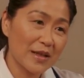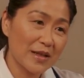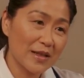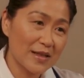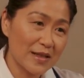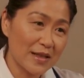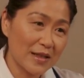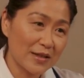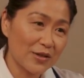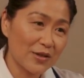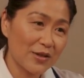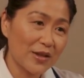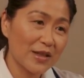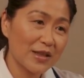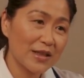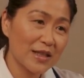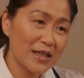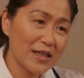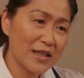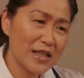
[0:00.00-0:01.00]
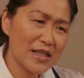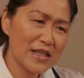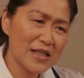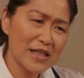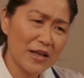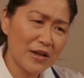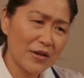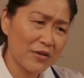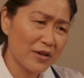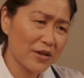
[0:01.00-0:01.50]
blood sugar spike.
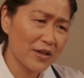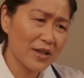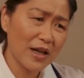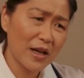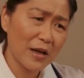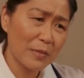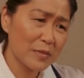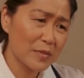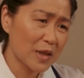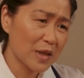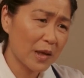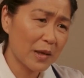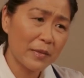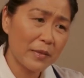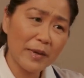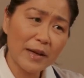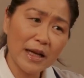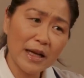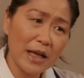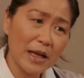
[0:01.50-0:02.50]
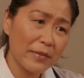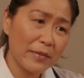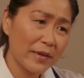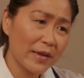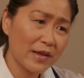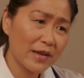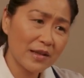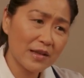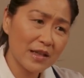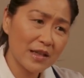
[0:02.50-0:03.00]
And when you have
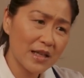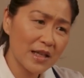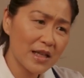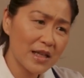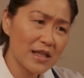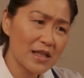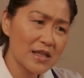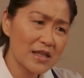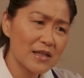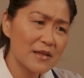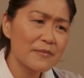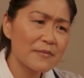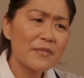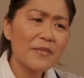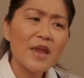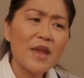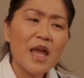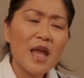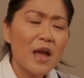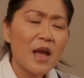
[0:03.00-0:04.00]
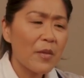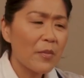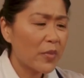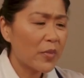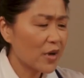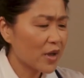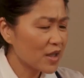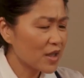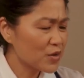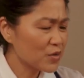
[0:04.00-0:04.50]
all that sugar
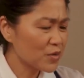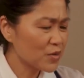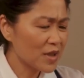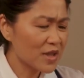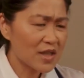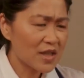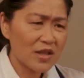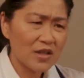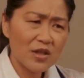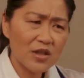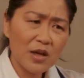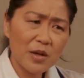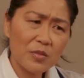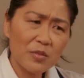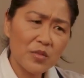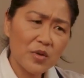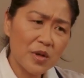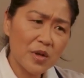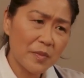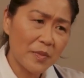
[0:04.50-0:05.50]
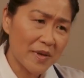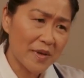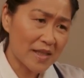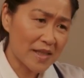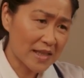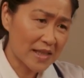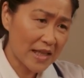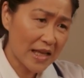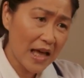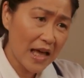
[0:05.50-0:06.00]
floating around in your
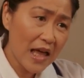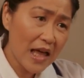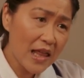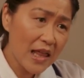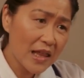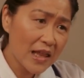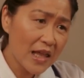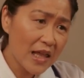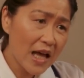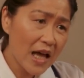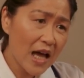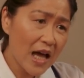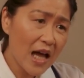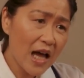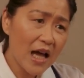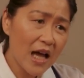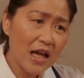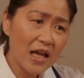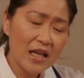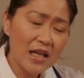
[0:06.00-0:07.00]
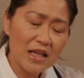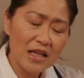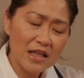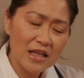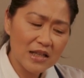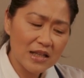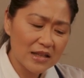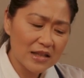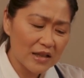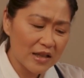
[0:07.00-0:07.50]
system, it
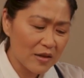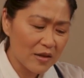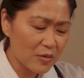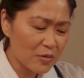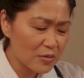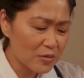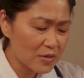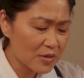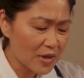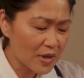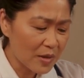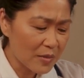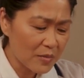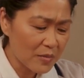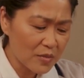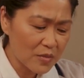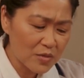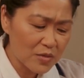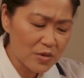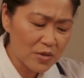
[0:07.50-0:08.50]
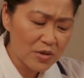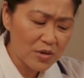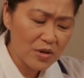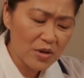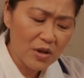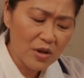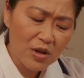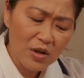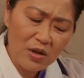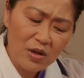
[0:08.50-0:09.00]
attaches itself to
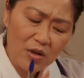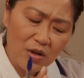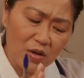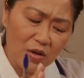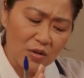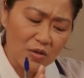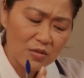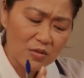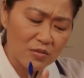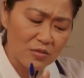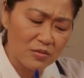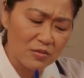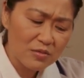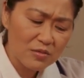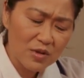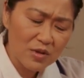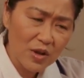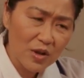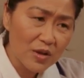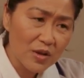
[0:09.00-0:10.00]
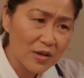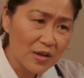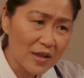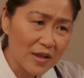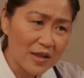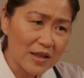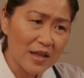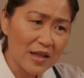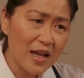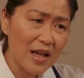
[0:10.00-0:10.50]
everything. And this
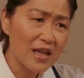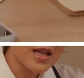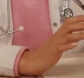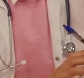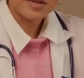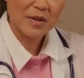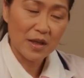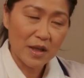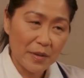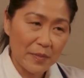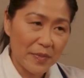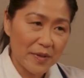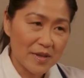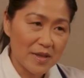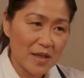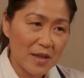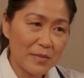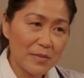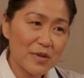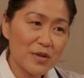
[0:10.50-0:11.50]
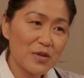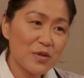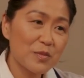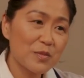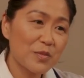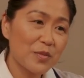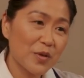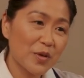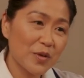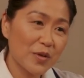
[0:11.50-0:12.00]
can eventually cause
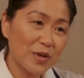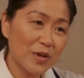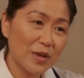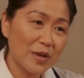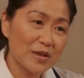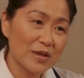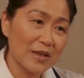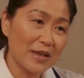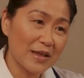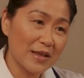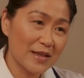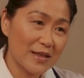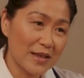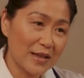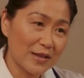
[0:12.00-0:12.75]
heart disease,